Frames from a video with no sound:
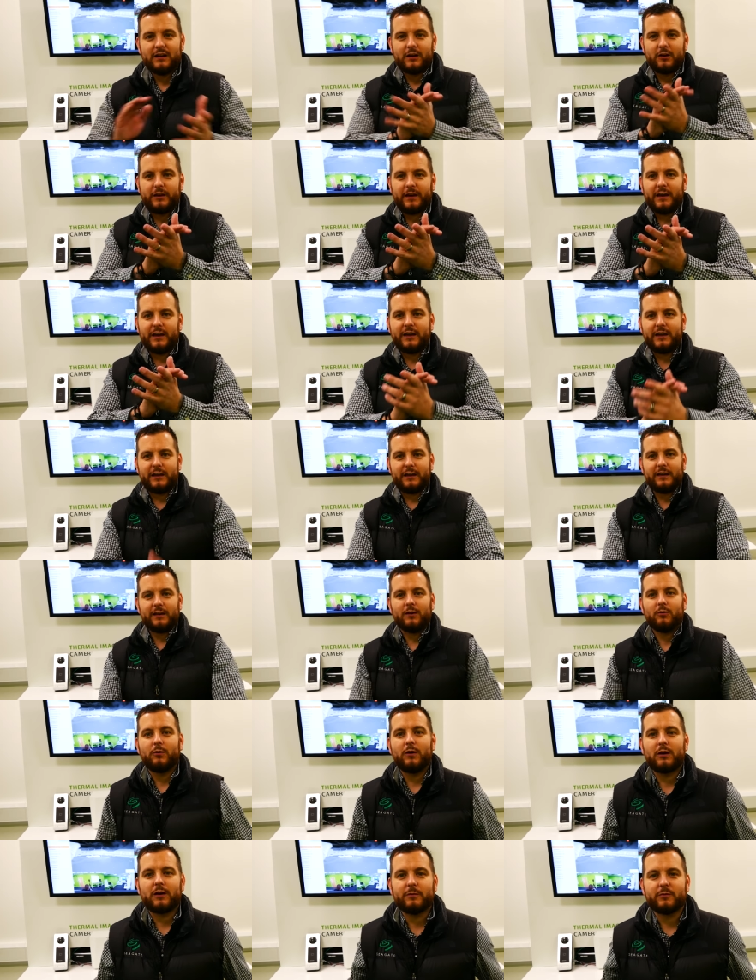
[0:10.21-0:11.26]
Okay,
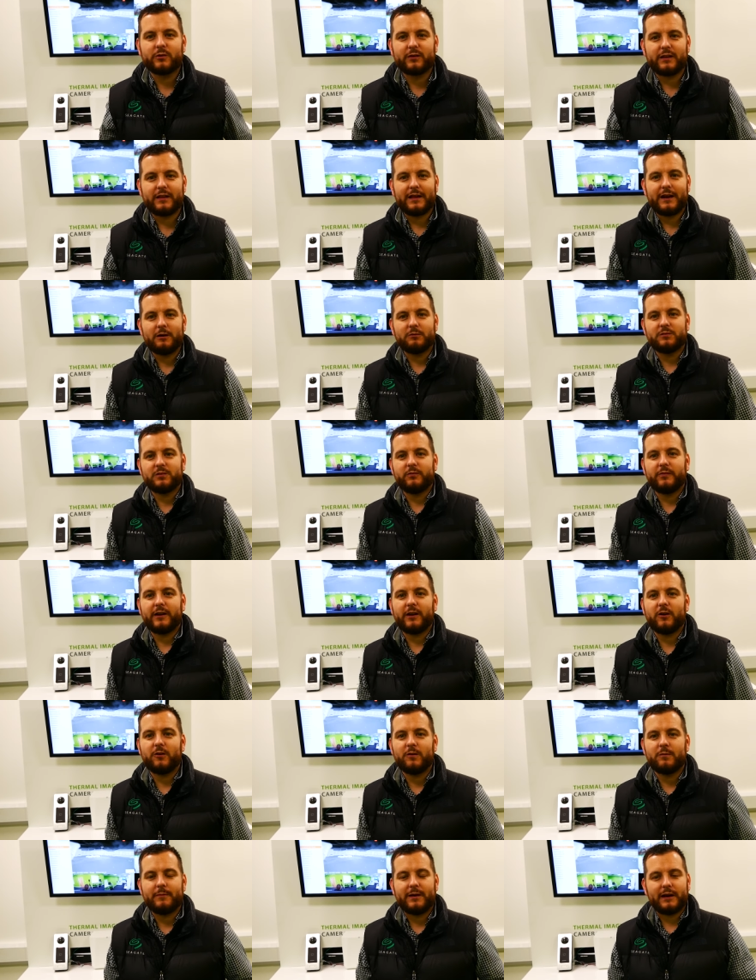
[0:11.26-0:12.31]
welcome to another how-to
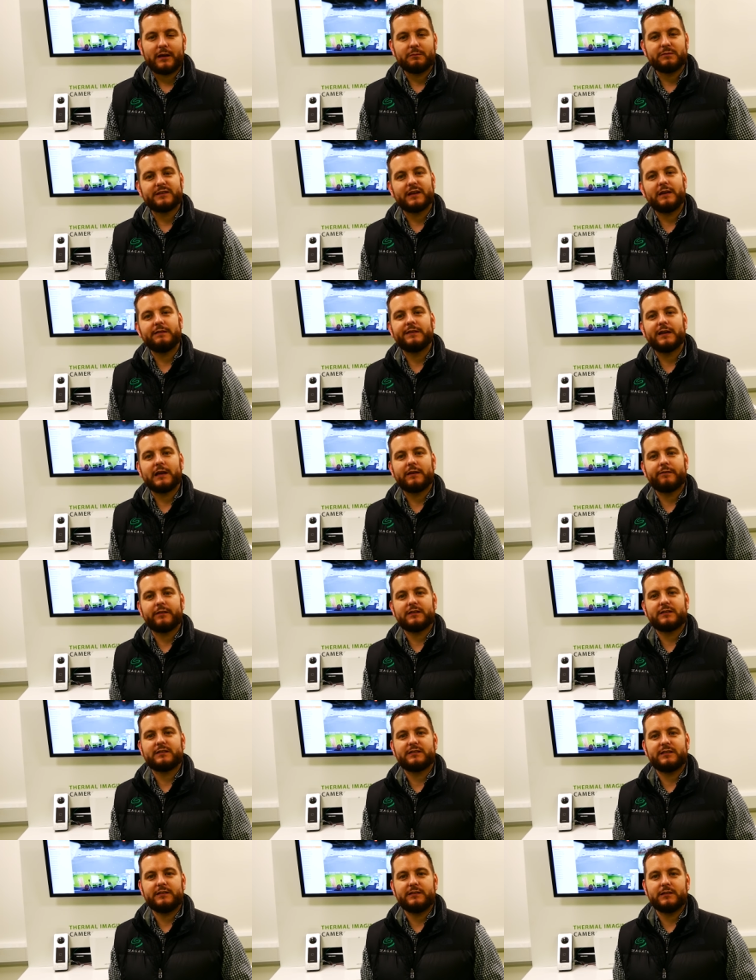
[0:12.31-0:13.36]
video. My name's Dave
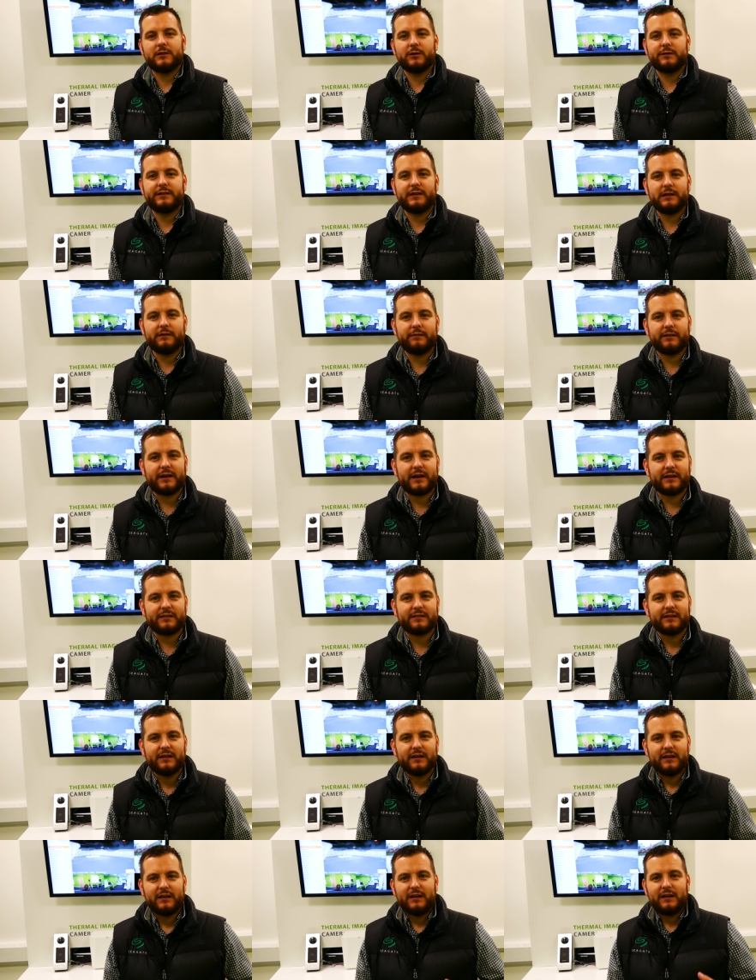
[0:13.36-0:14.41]
Davis, CTO at DVS.
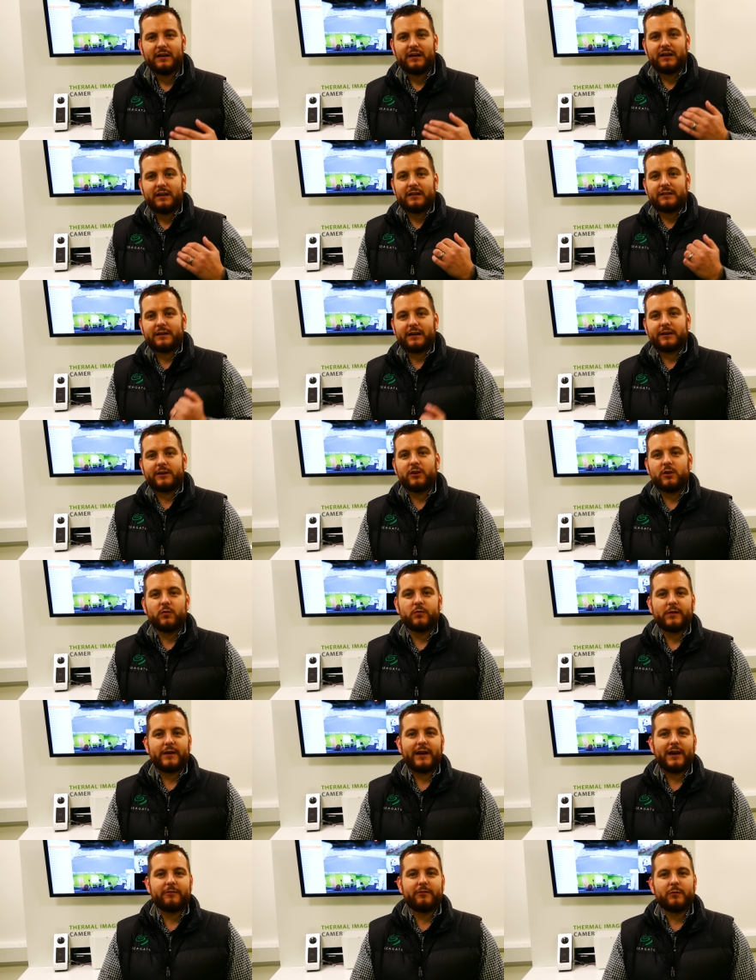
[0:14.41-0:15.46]
Thank you
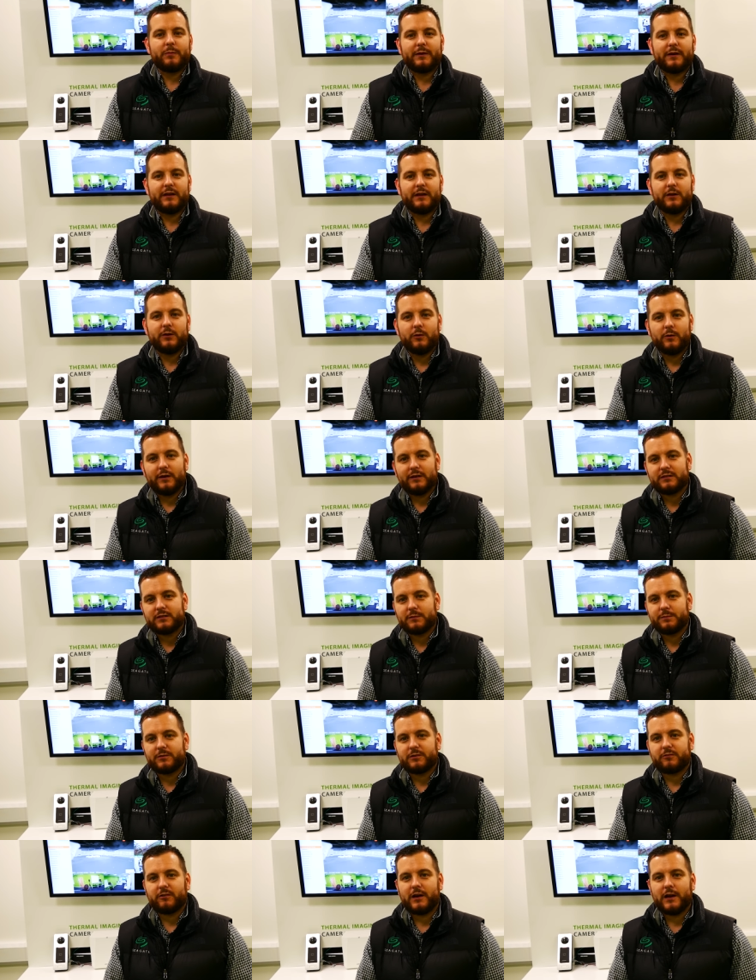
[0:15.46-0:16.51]
for everybody who has
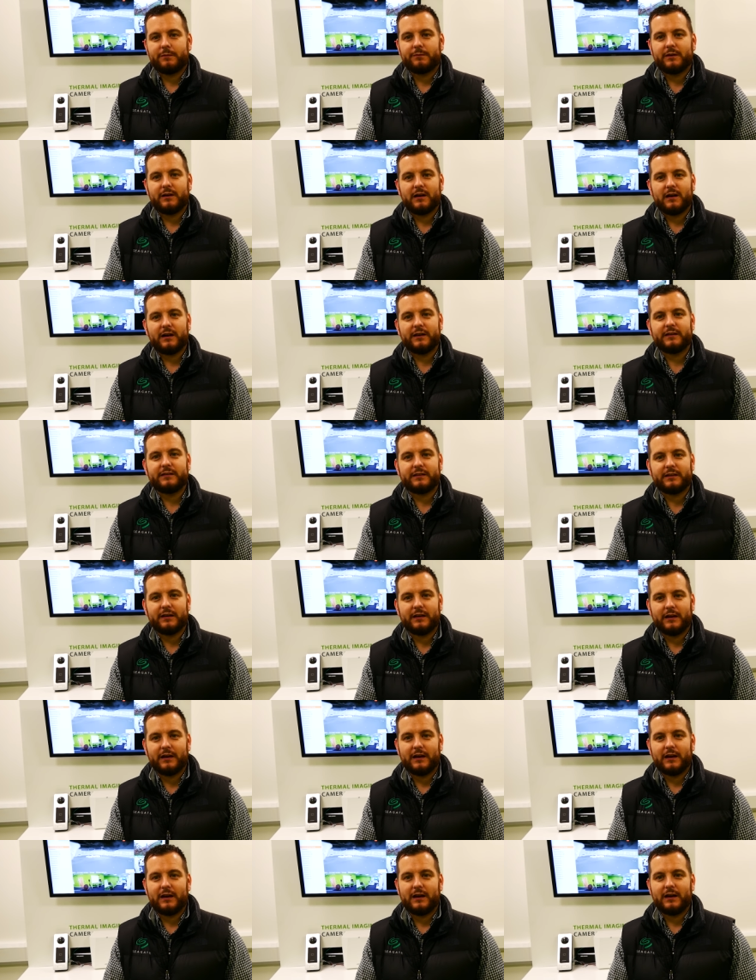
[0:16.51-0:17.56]
subscribed and liked.
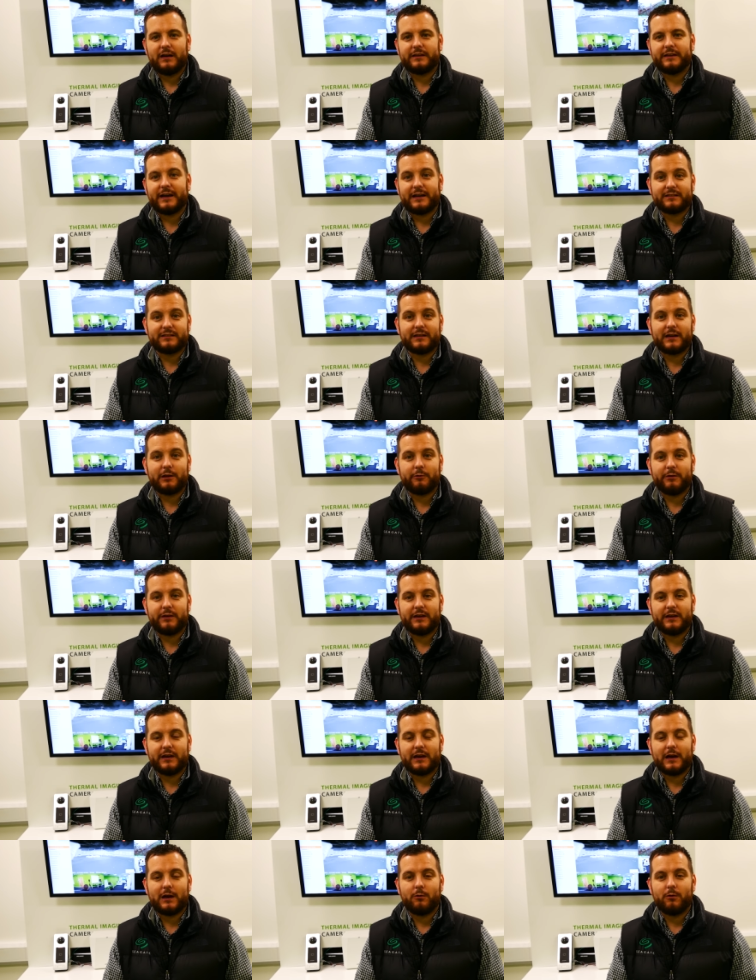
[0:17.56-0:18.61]
Yesterday we
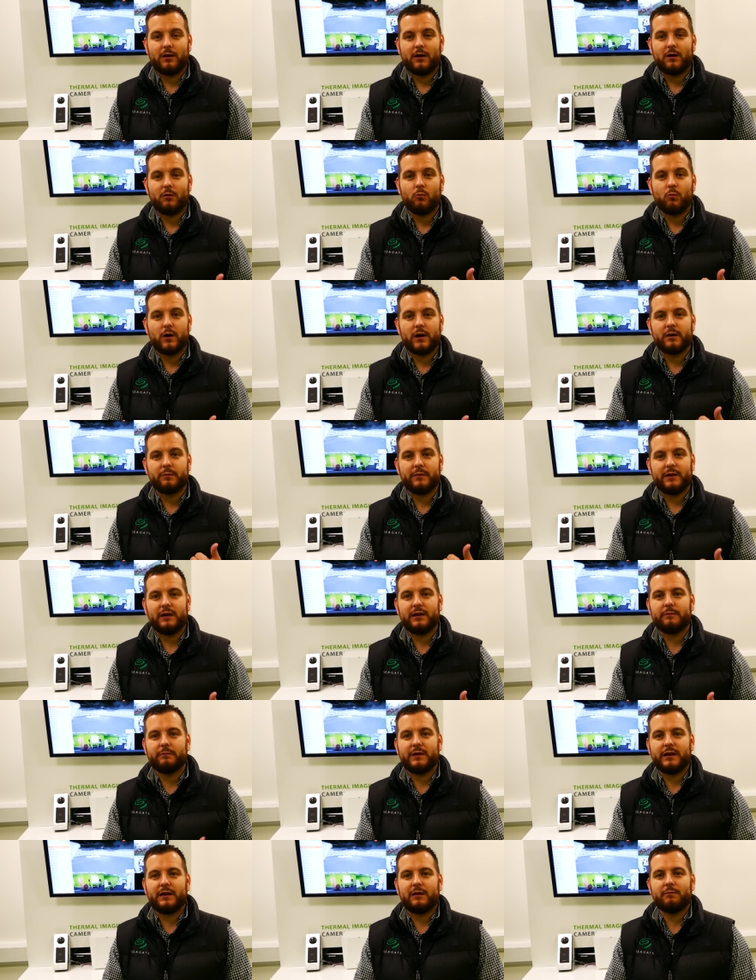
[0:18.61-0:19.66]
hit our 1
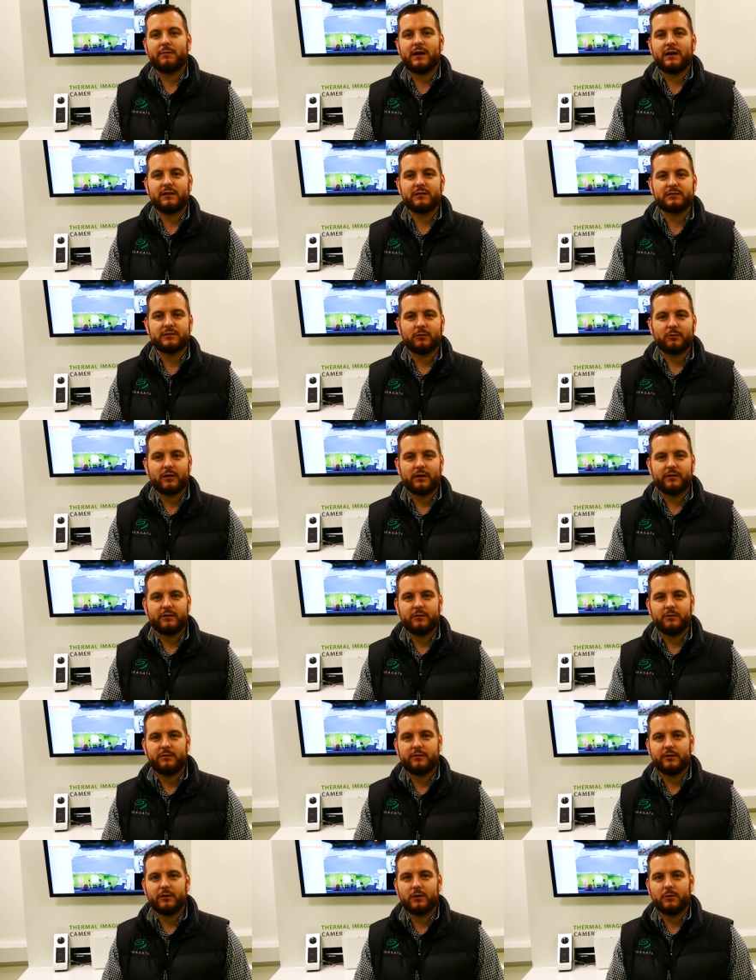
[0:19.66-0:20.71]
million minute milestone on
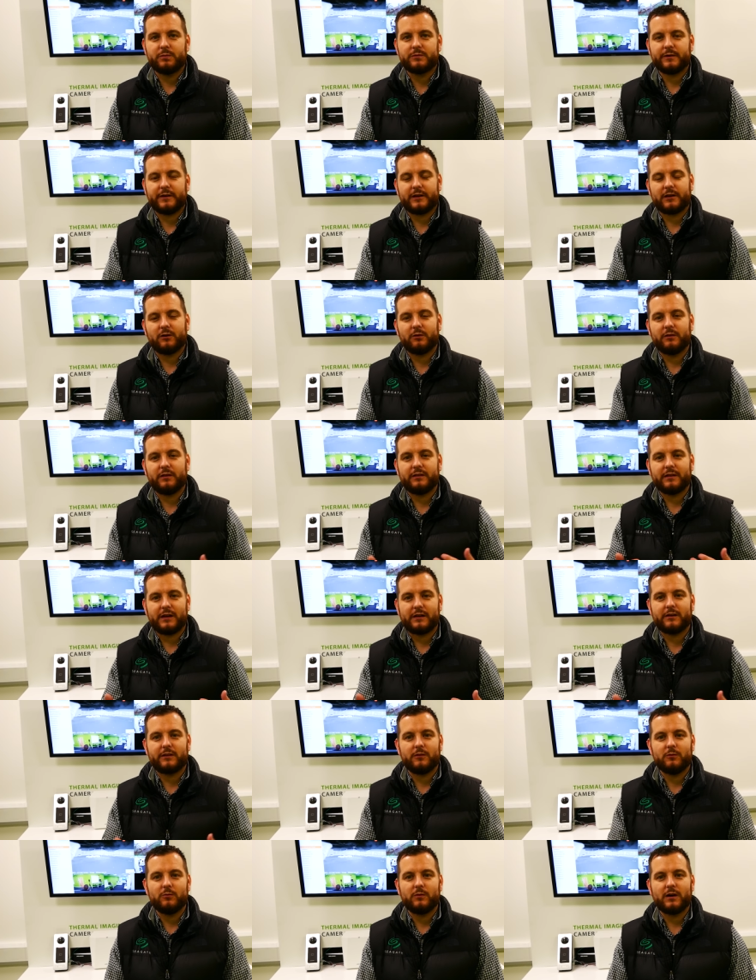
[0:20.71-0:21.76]
YouTube, so I can only
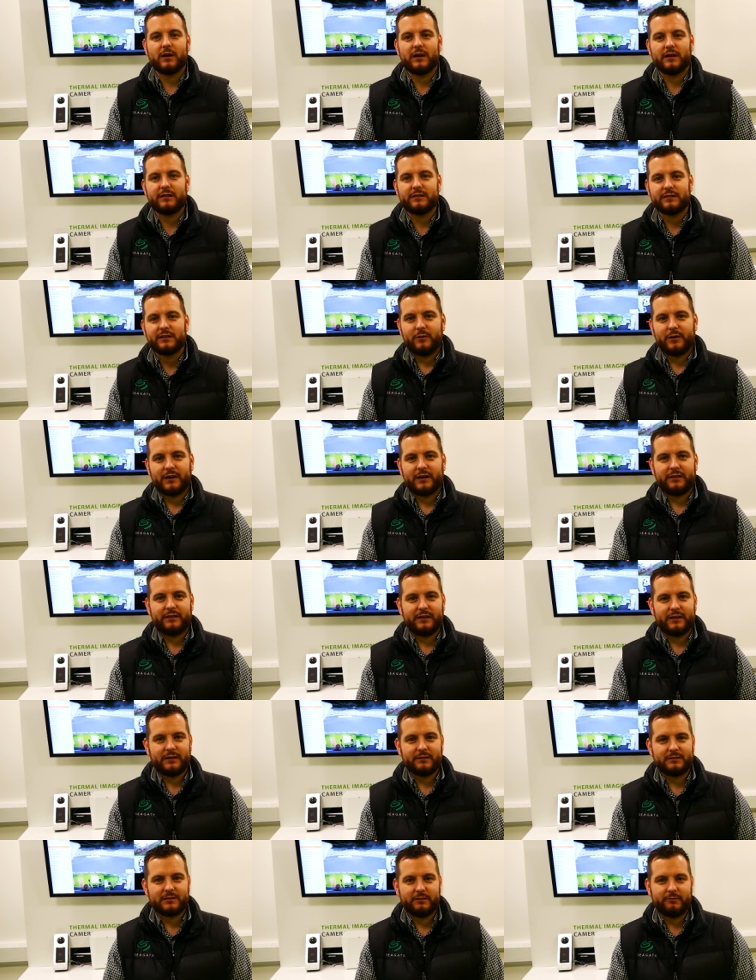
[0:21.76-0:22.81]
thank you guys. We're going to
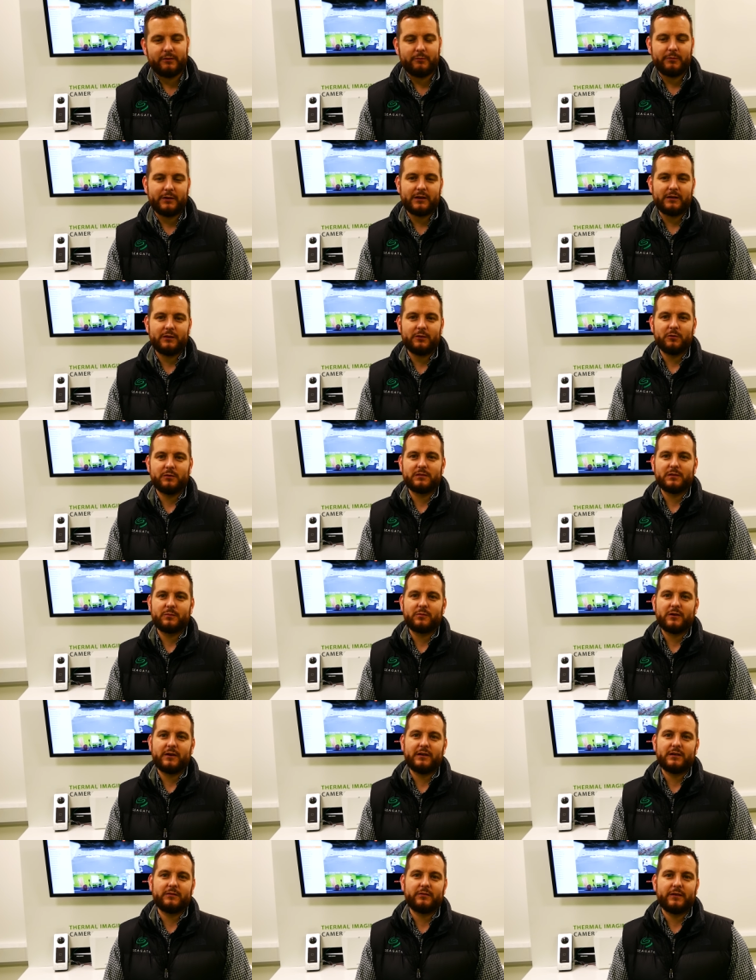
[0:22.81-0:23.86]
think of something we can do as a
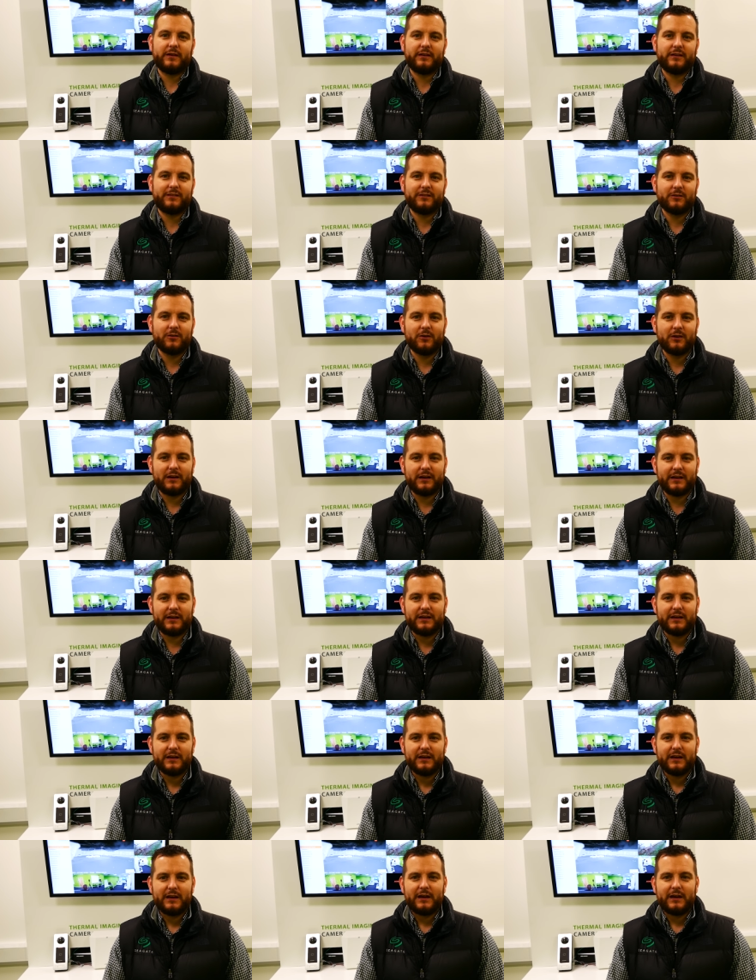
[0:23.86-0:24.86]
prize very shortly.